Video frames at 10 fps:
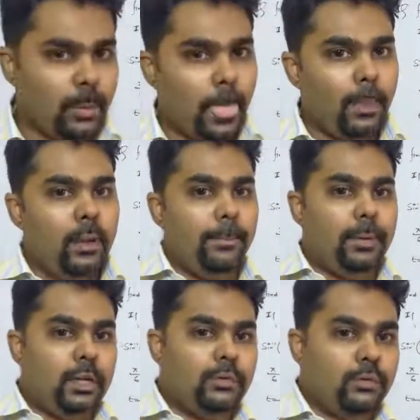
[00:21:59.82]
plus
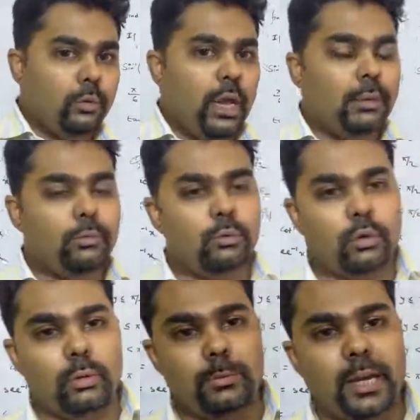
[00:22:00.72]
you have to solve the
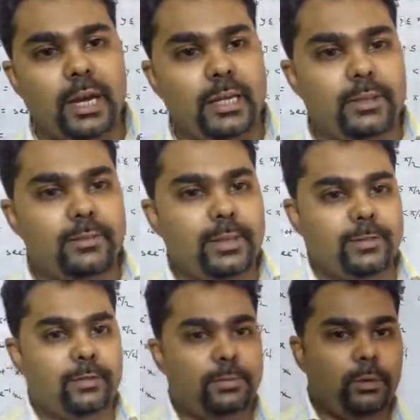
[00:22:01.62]
ISC assessment
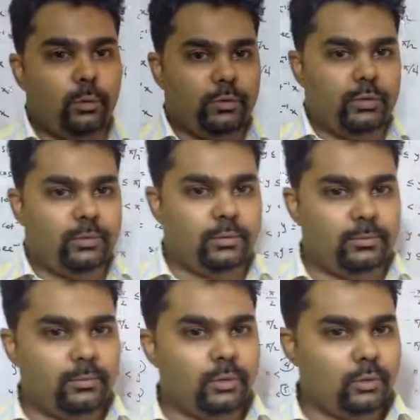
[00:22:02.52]
questions.
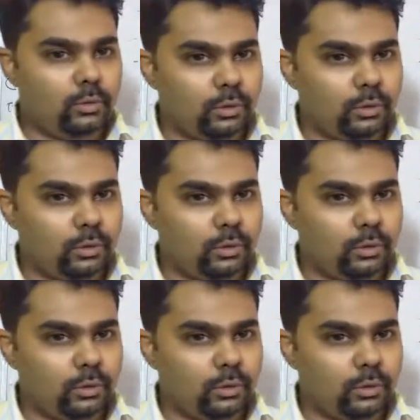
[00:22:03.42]
Okay.